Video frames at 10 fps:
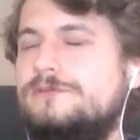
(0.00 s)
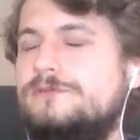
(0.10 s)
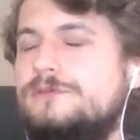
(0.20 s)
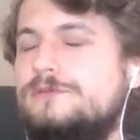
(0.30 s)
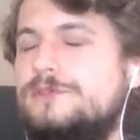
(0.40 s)

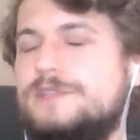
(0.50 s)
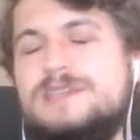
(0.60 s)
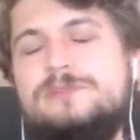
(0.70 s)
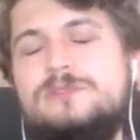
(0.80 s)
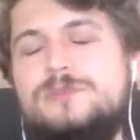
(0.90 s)
for
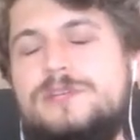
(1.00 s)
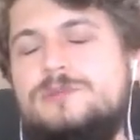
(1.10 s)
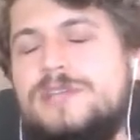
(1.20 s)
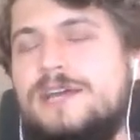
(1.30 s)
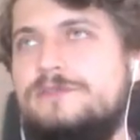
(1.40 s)
example, we
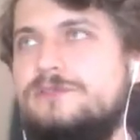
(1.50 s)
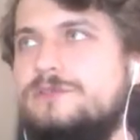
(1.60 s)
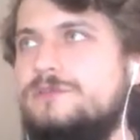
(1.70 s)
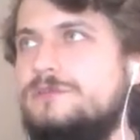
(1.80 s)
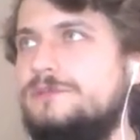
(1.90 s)
would have
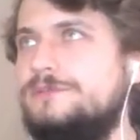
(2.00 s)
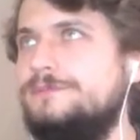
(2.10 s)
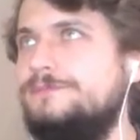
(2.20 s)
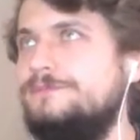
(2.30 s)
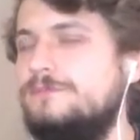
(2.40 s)

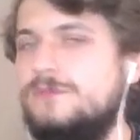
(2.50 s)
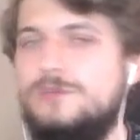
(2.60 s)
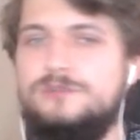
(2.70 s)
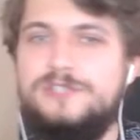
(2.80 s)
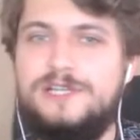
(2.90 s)
to
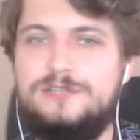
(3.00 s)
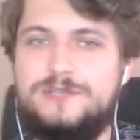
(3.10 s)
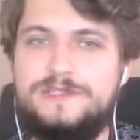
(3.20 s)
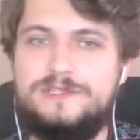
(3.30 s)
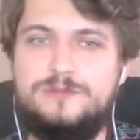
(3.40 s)
know the
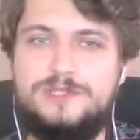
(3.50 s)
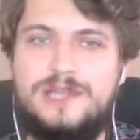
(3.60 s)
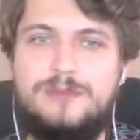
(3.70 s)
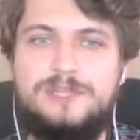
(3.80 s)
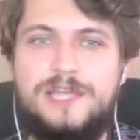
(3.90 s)
addresses which the
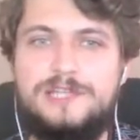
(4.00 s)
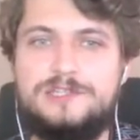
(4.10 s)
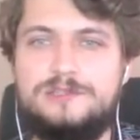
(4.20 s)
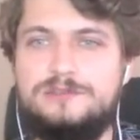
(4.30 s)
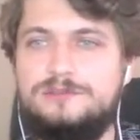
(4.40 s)

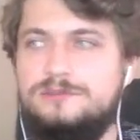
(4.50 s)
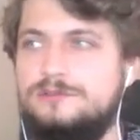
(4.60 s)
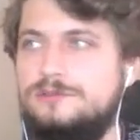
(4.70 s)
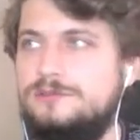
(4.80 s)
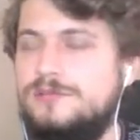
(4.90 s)
application
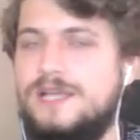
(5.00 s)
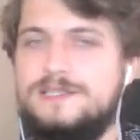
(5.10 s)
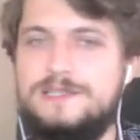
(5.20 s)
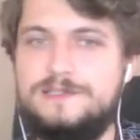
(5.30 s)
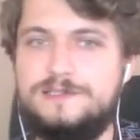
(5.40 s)

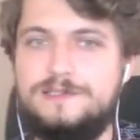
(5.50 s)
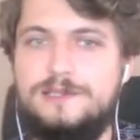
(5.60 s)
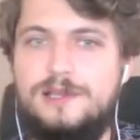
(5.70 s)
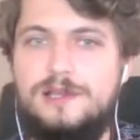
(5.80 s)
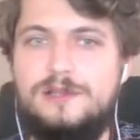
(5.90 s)
accesses.
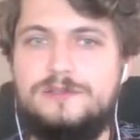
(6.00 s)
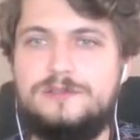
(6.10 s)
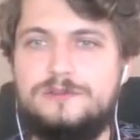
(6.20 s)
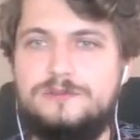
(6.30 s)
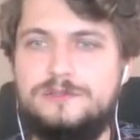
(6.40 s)

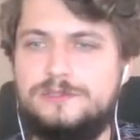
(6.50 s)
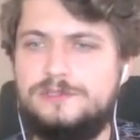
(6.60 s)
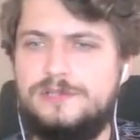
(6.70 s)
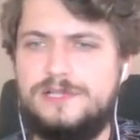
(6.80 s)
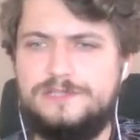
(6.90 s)
So
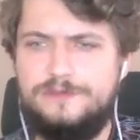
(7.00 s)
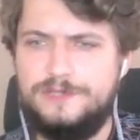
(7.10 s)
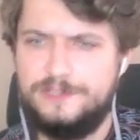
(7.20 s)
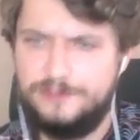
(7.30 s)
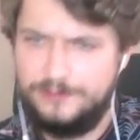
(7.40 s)
as far
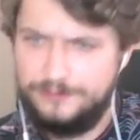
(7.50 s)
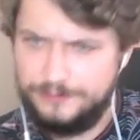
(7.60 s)
as I know,